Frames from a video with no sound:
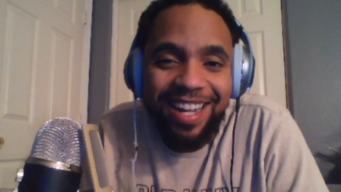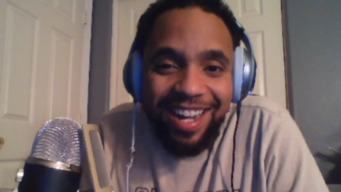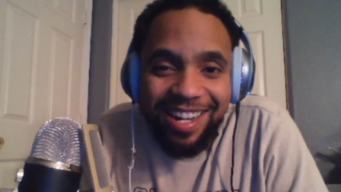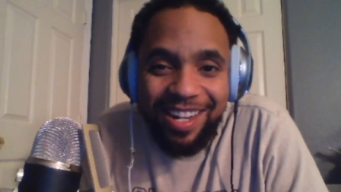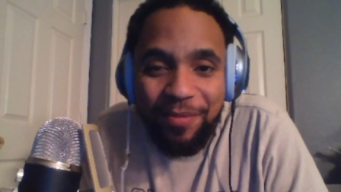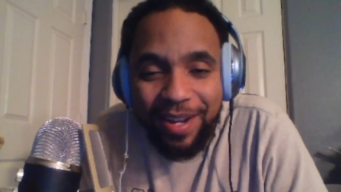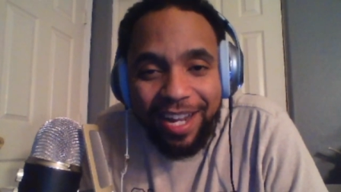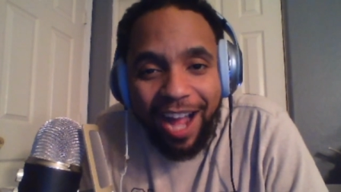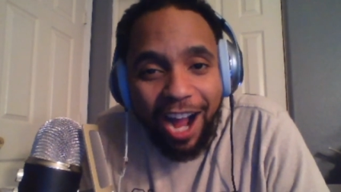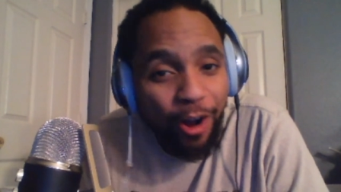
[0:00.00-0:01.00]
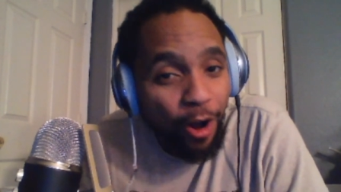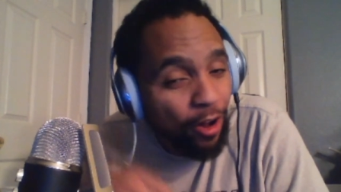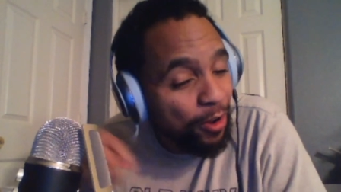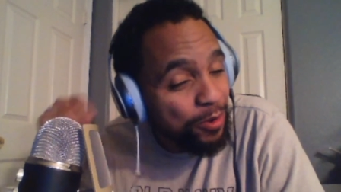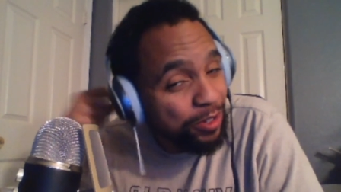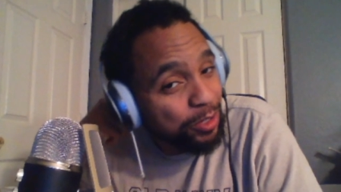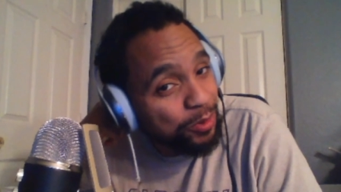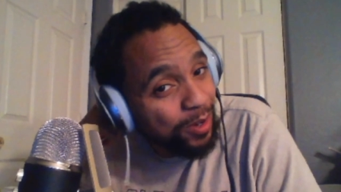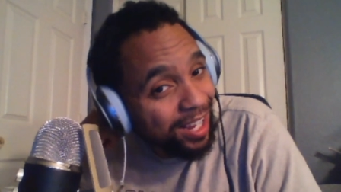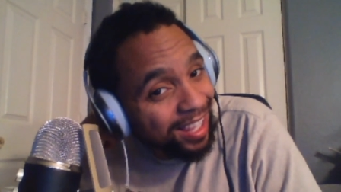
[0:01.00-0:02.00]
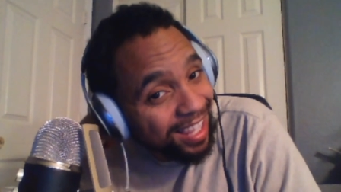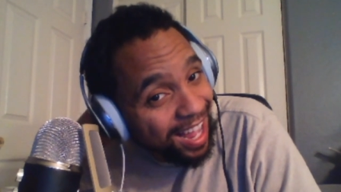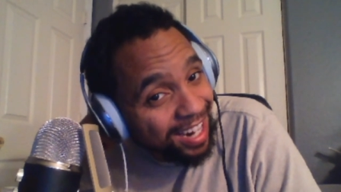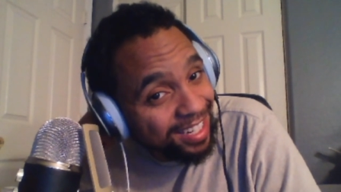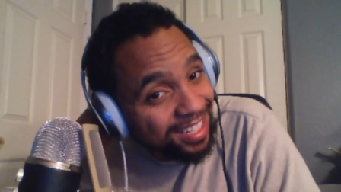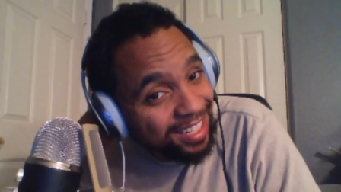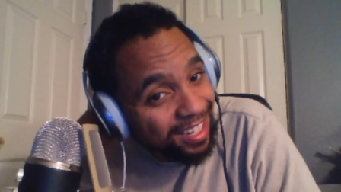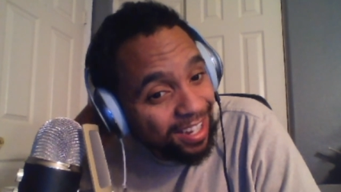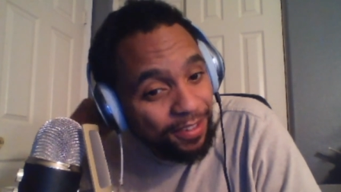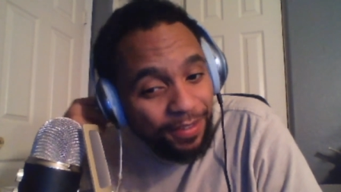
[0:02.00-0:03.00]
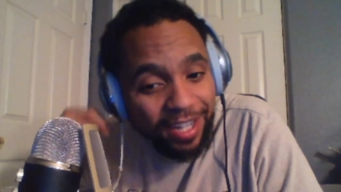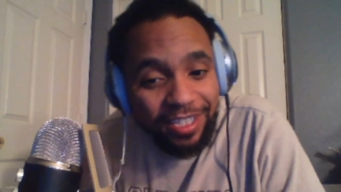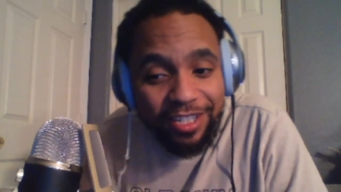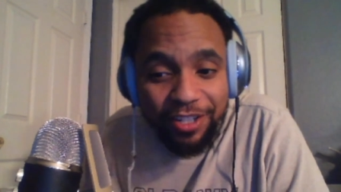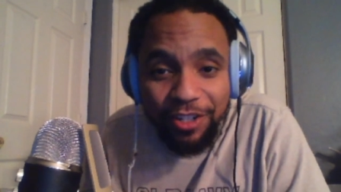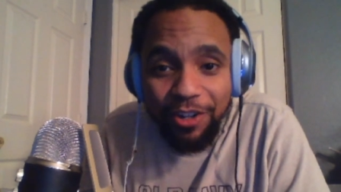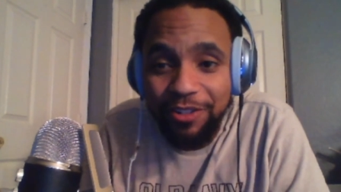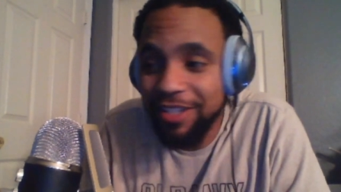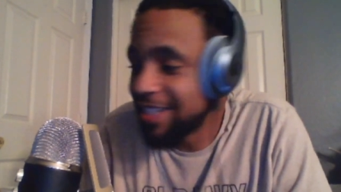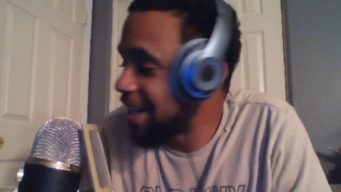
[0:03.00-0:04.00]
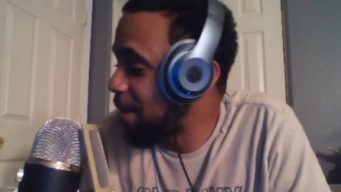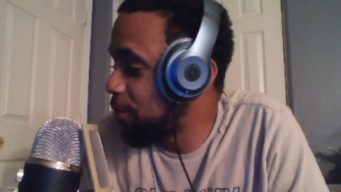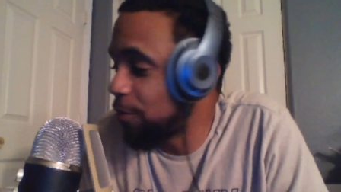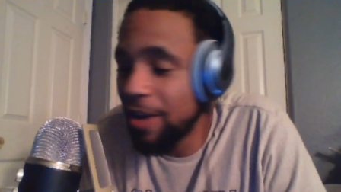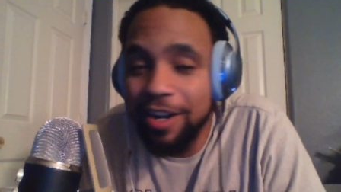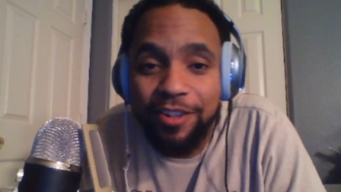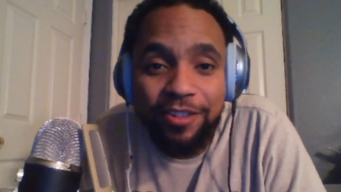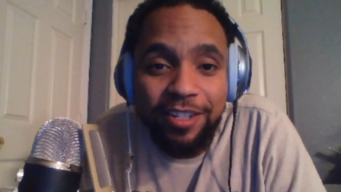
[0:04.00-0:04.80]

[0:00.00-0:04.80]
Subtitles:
Oh man, I caught on to a lot of stuff as an adult this time around.